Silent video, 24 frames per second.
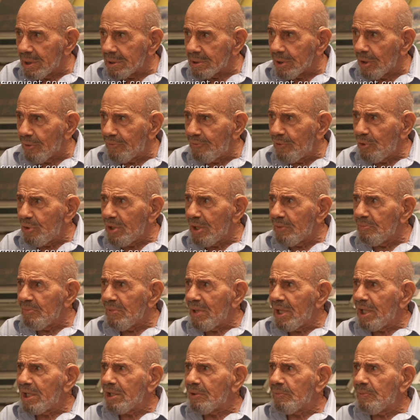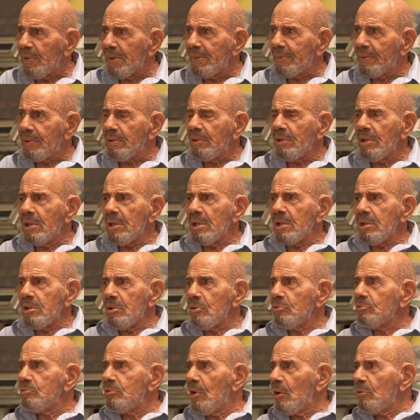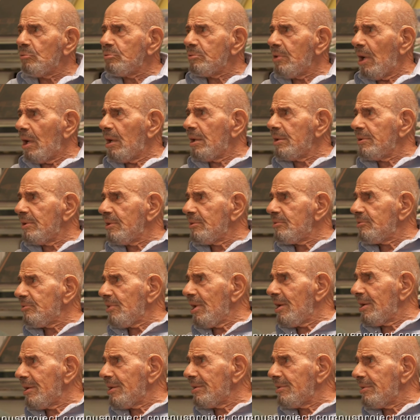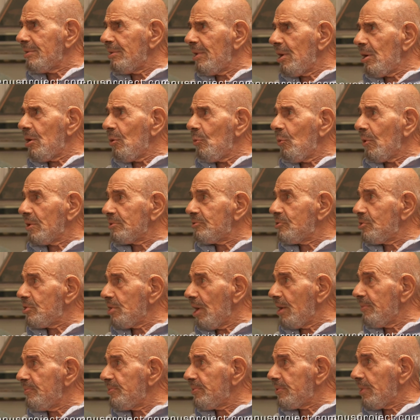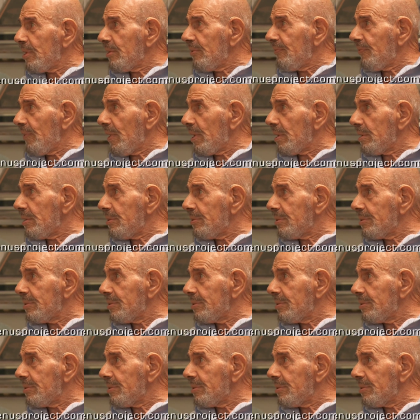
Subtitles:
So if you get mad at people, you don't understand what shapes their values.